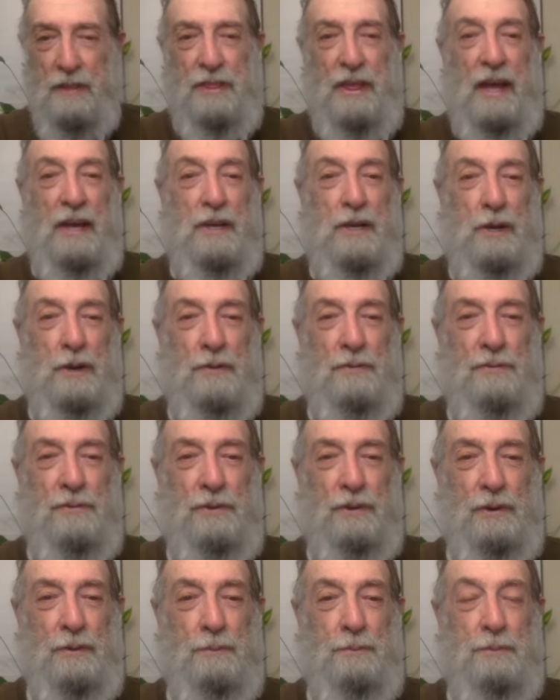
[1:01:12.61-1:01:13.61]
Thank you
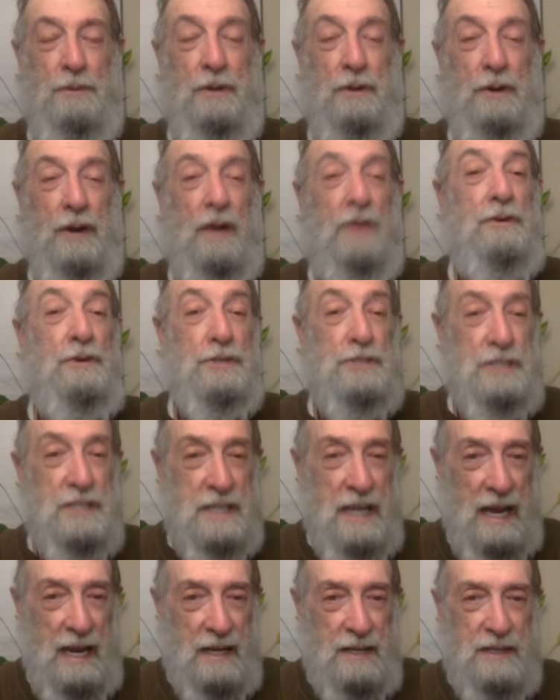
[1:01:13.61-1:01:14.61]
for your
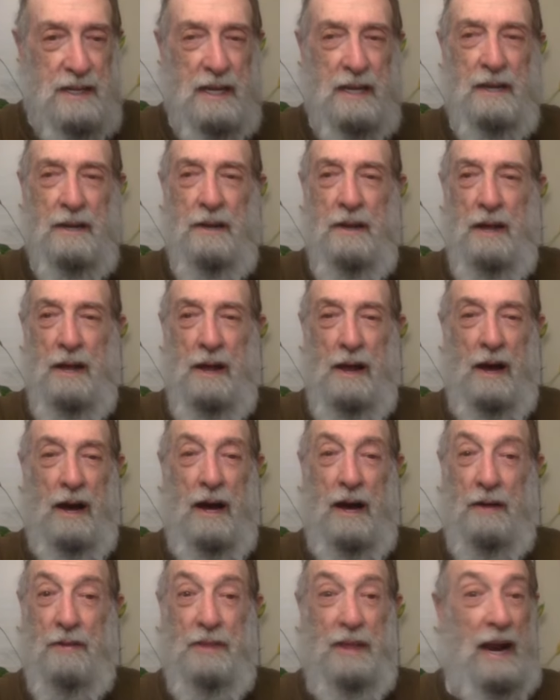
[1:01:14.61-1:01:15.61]
understanding
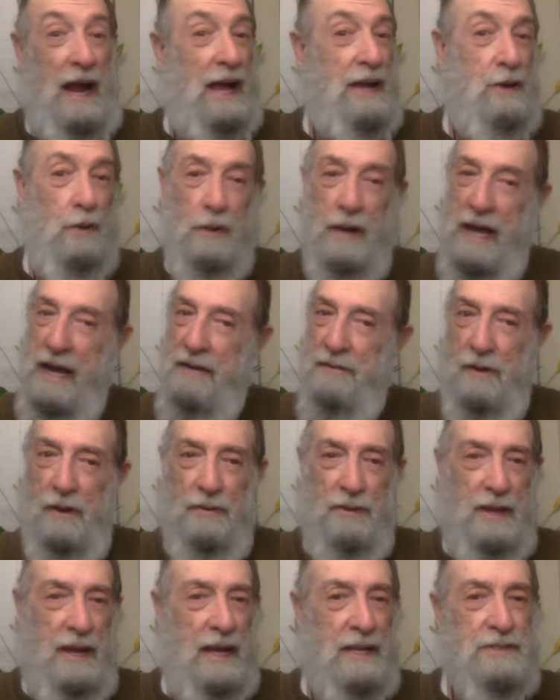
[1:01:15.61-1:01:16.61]
uh, that I don't have
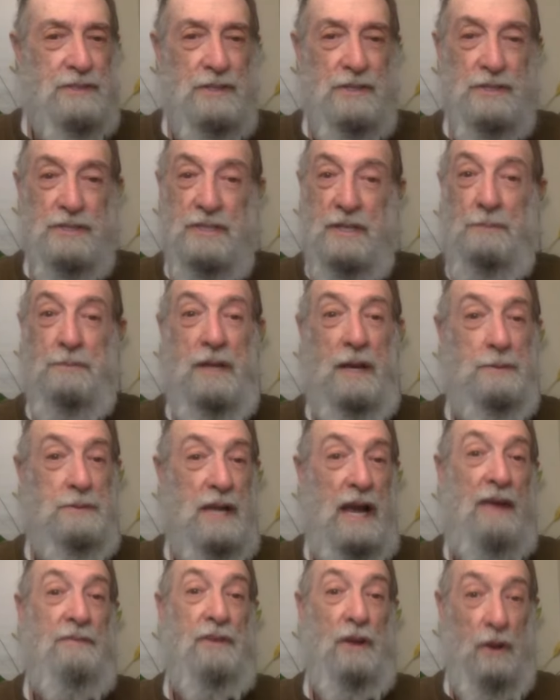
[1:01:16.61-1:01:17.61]
all the answers.
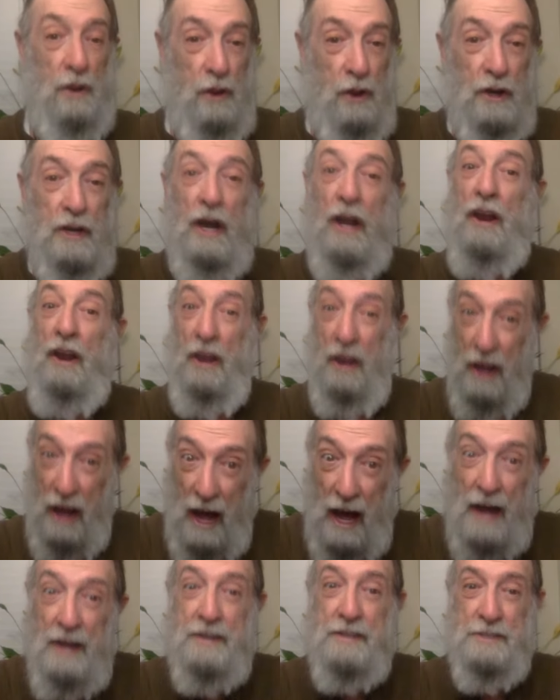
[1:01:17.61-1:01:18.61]
Sometimes I have to look a
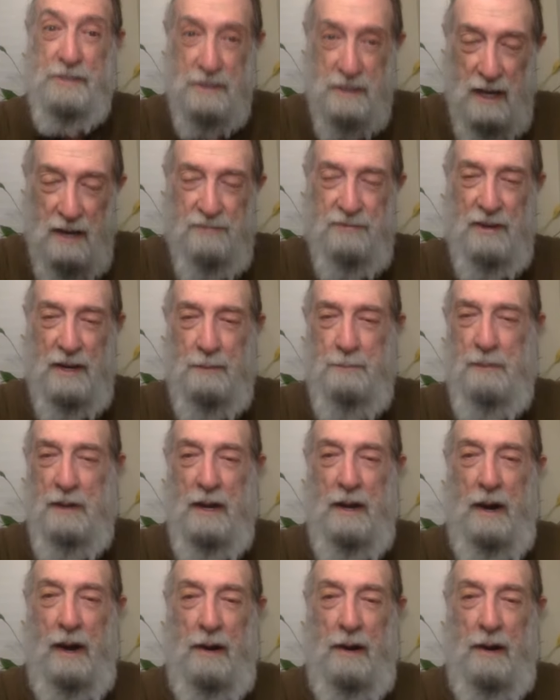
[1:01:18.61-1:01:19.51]
lot of stuff up.